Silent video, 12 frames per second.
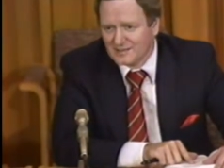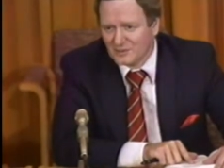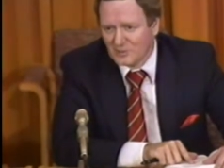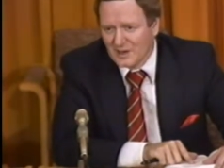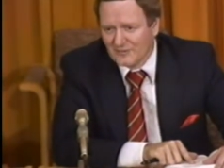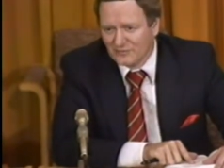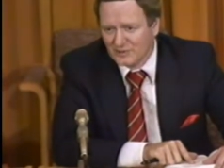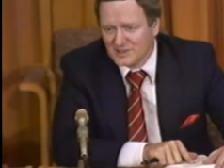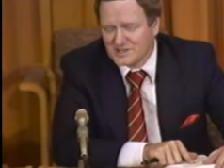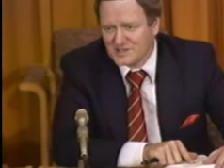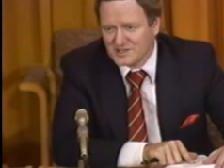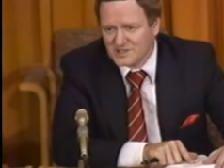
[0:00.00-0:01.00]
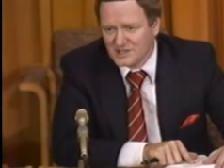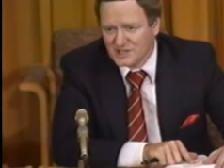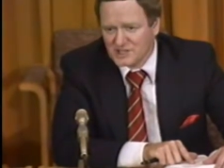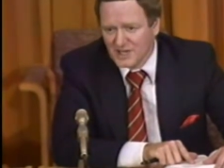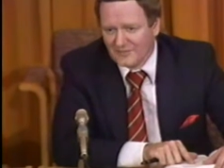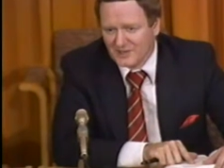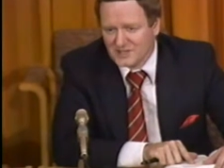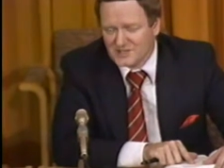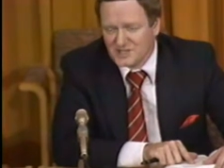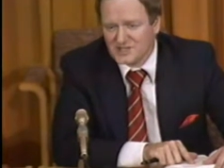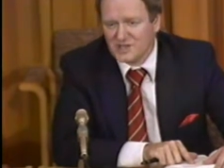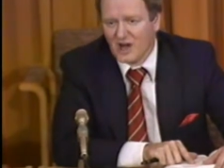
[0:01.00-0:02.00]
the reference to such
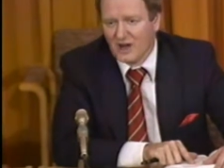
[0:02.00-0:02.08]
evidence is